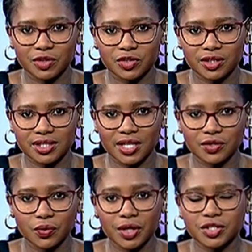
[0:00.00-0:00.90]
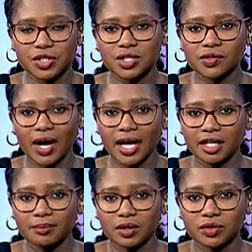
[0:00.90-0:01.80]
Be sure to send your questions via
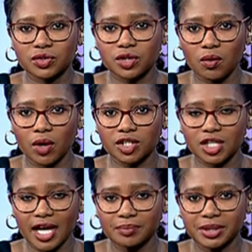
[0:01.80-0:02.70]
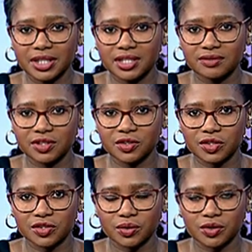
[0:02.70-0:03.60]
email to
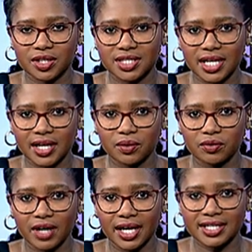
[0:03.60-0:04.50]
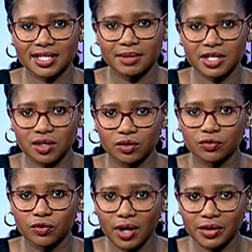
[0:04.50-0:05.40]
stockwatch@bdtv.co.za or via SMS on
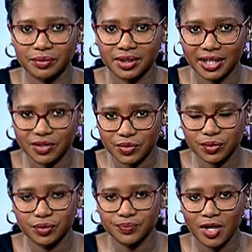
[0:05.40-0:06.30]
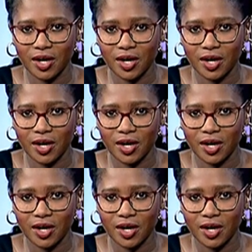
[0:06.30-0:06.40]
41392